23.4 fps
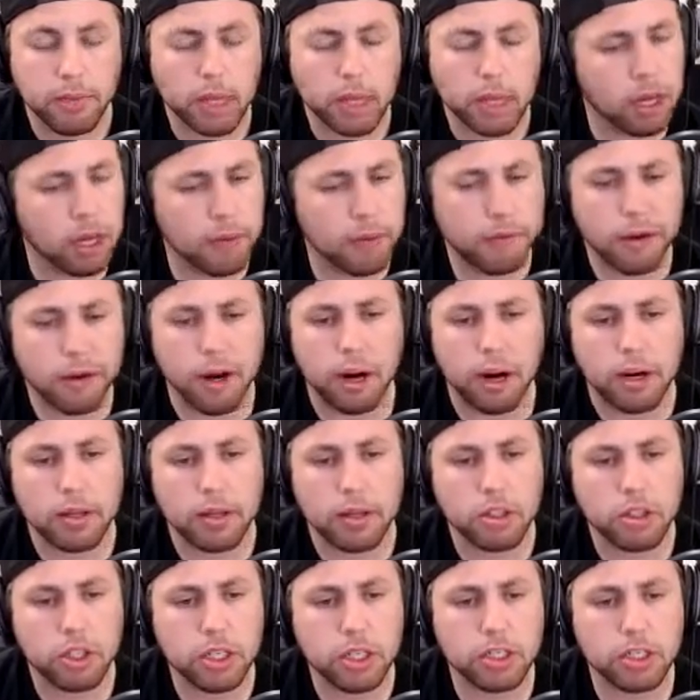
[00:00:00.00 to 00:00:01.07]
good for her.
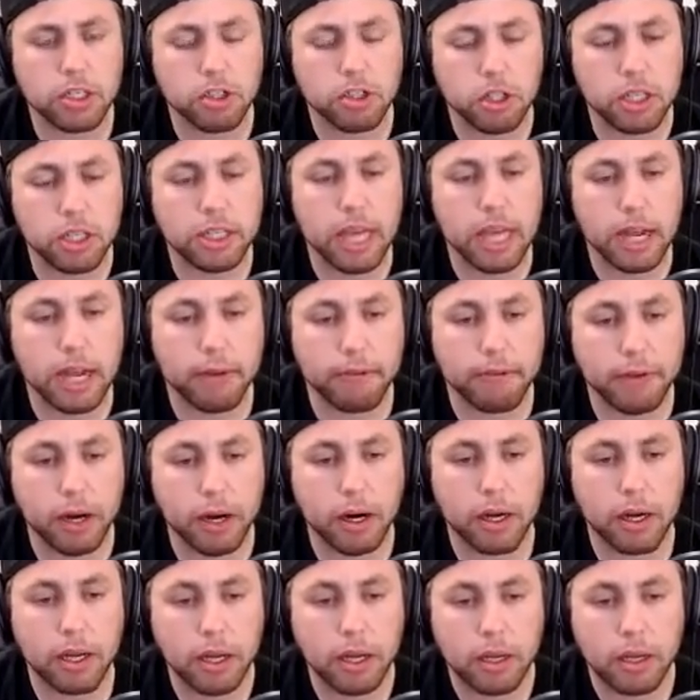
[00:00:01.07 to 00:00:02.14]
She's had a
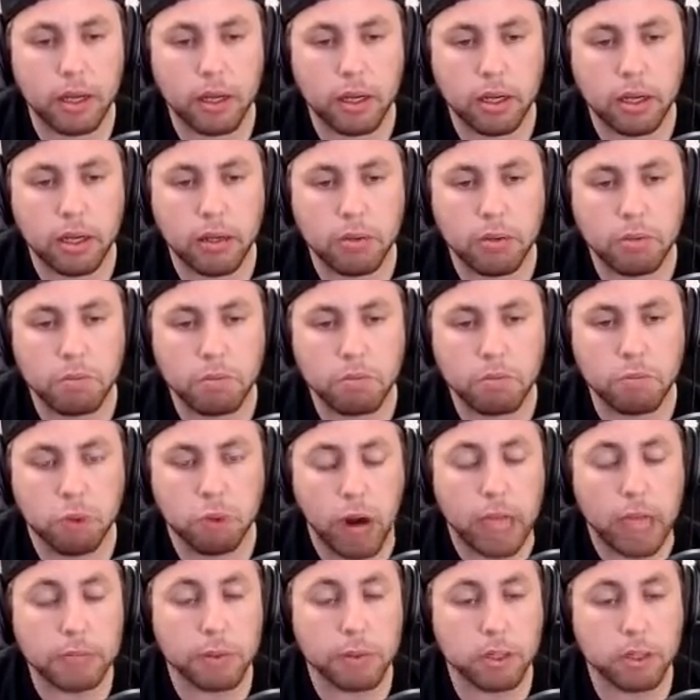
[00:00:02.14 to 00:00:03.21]
very
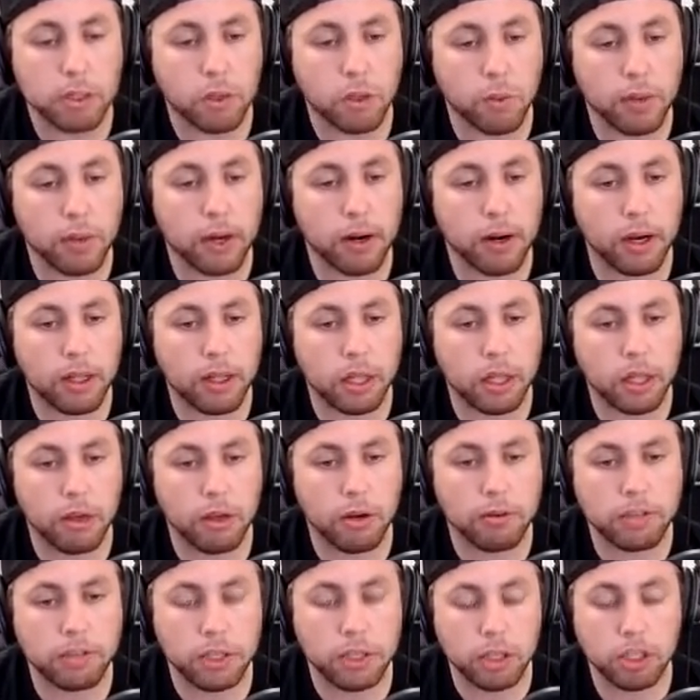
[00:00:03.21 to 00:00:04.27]
prosperous career in the
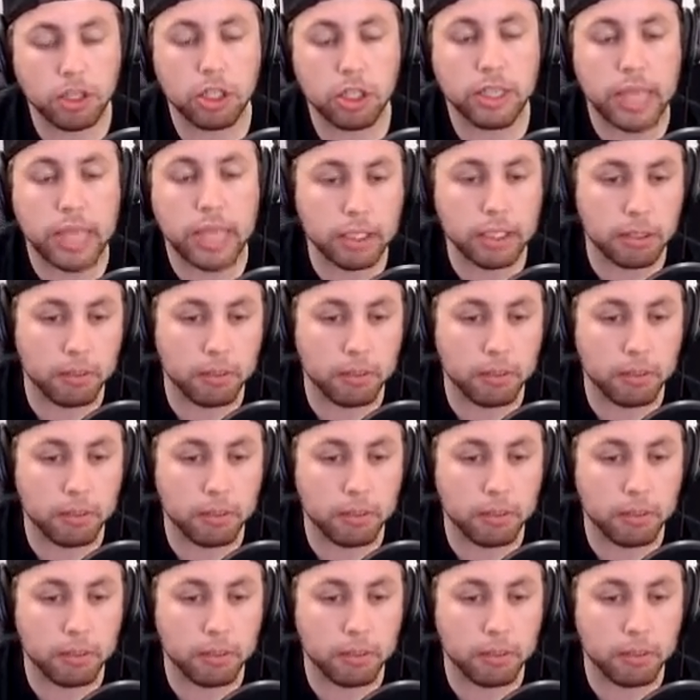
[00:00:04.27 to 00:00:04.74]
UFC. She's had